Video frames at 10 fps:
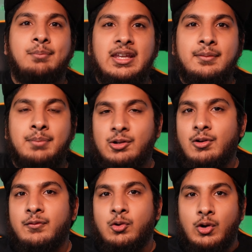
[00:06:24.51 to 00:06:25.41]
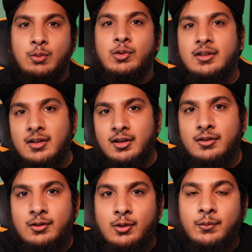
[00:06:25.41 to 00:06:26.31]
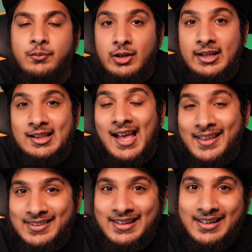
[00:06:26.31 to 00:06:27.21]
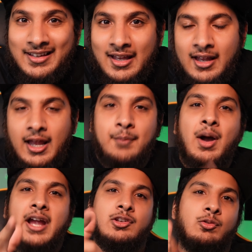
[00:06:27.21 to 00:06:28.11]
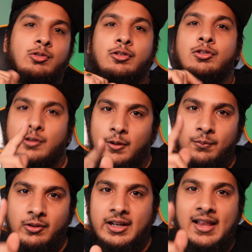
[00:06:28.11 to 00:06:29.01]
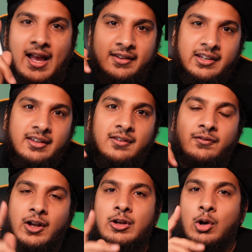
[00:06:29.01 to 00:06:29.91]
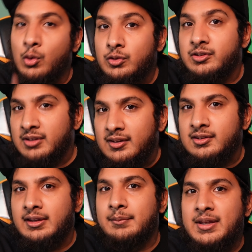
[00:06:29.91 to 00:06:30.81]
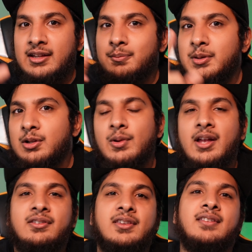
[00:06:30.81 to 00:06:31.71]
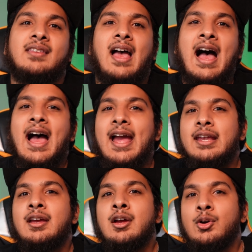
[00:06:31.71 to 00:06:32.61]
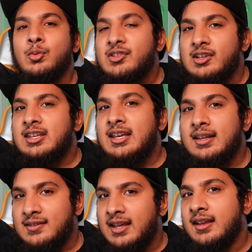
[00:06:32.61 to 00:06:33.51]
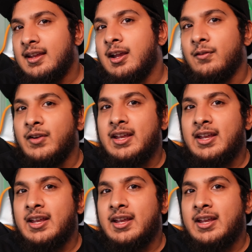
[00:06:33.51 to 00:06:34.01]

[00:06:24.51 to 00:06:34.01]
be better off going with the Scoop Free Classic. And mind you, the Scoop Free Classic is a very old system. It's been around since I was a kid taking care of a